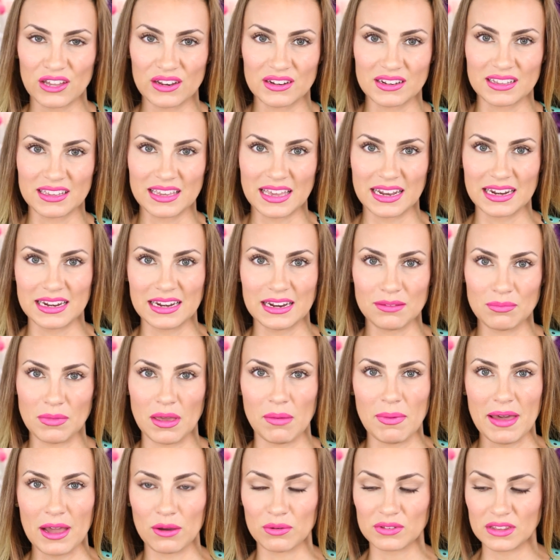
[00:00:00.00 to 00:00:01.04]
couldn't get it in
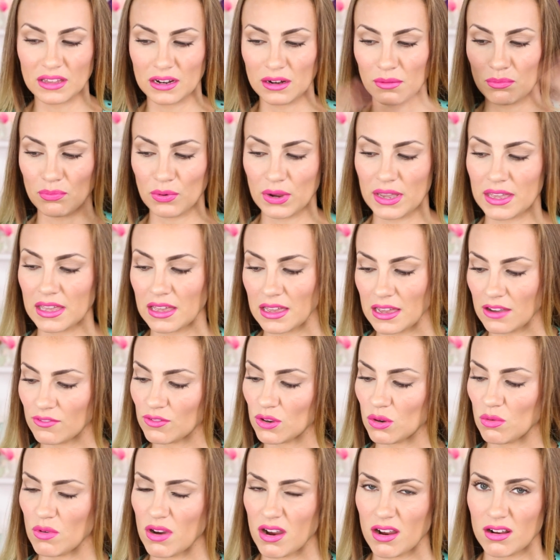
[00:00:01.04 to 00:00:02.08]
my bag without it breaking
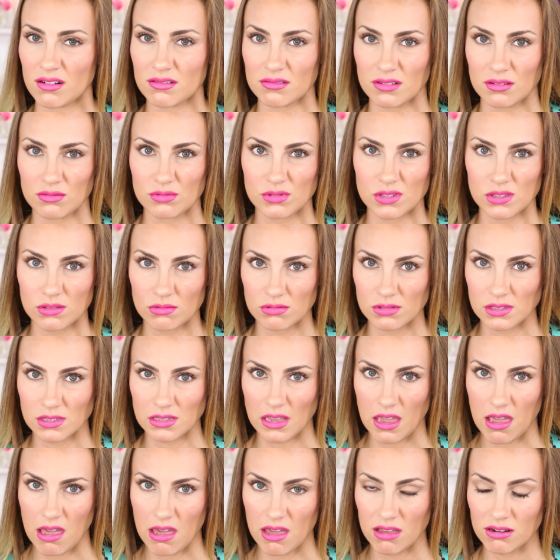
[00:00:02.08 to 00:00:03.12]
everywhere. I was so
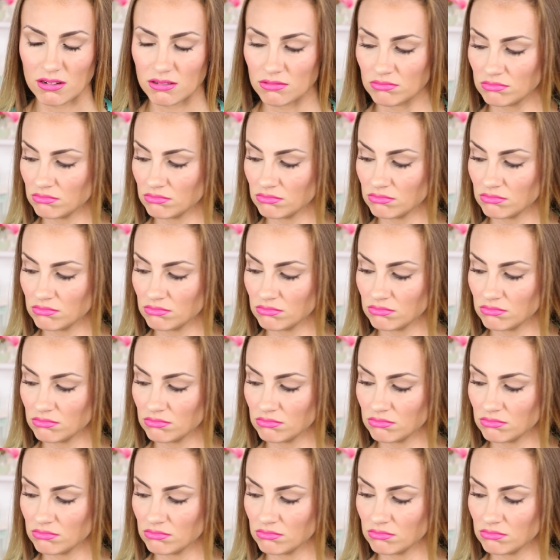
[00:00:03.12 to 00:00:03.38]
sad.